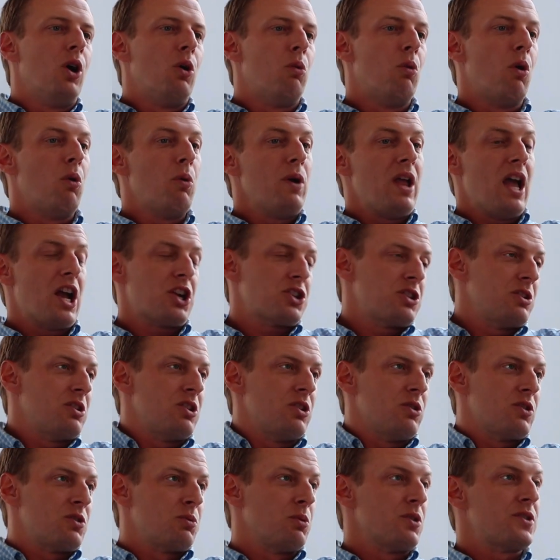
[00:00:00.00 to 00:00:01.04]
what we actually
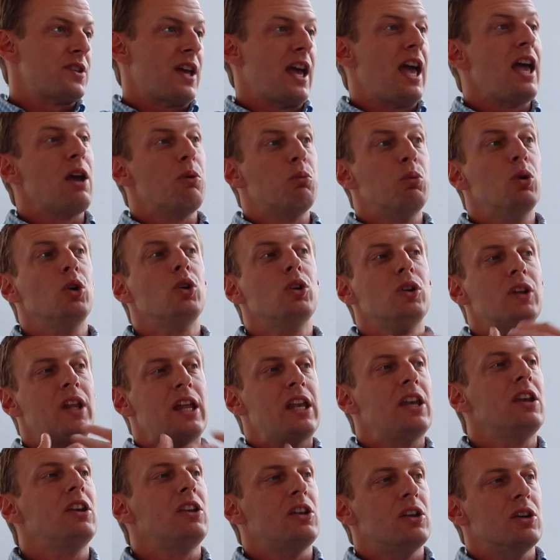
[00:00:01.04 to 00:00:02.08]
do is we'll say, hey, we'll lend